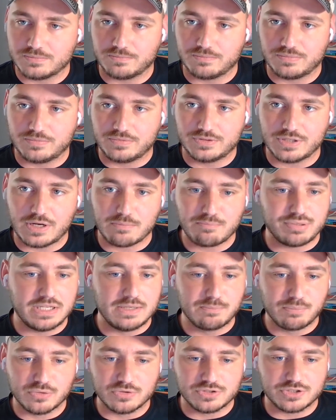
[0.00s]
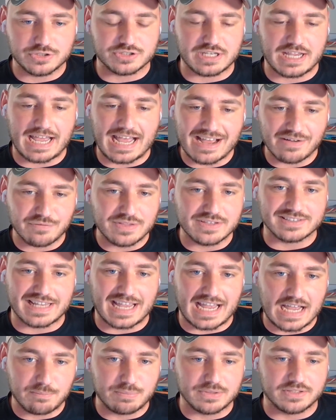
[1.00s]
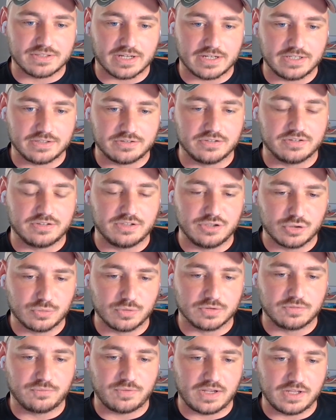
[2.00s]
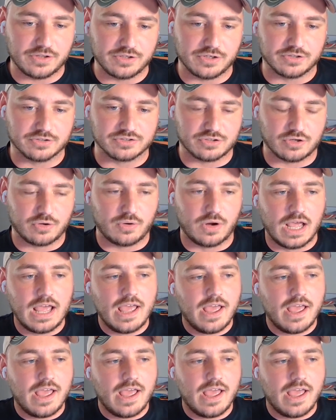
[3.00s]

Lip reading: some people just have this appetite to deal with failure. So,